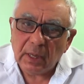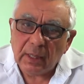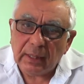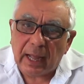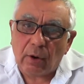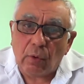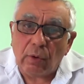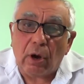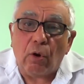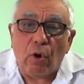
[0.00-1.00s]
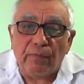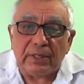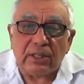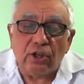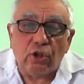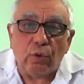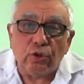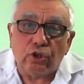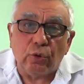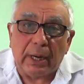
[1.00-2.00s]
Now, obviously
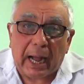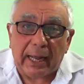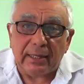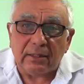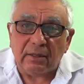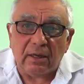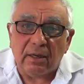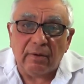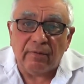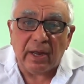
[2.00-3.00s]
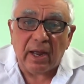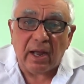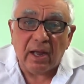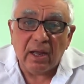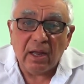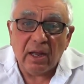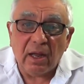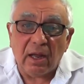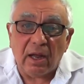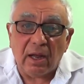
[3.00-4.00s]
those two guys were
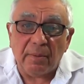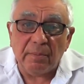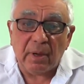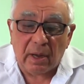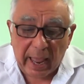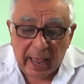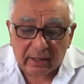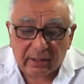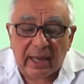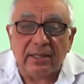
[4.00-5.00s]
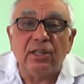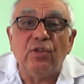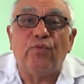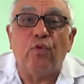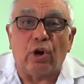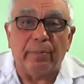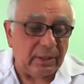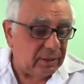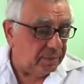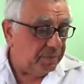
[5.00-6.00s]
uh, act as
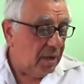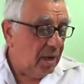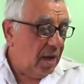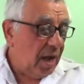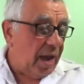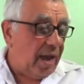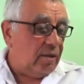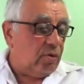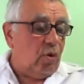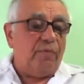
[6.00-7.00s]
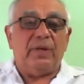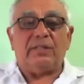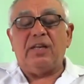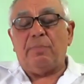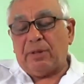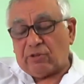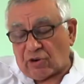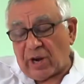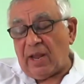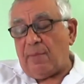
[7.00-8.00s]
informers and obviously
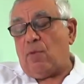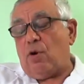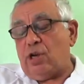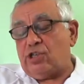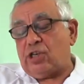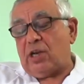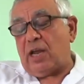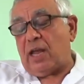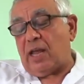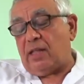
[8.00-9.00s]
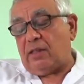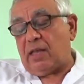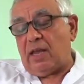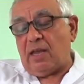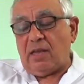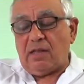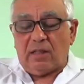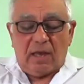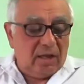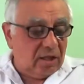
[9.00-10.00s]
betray Moshe, and they,
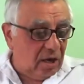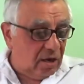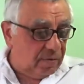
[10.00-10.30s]
they, they,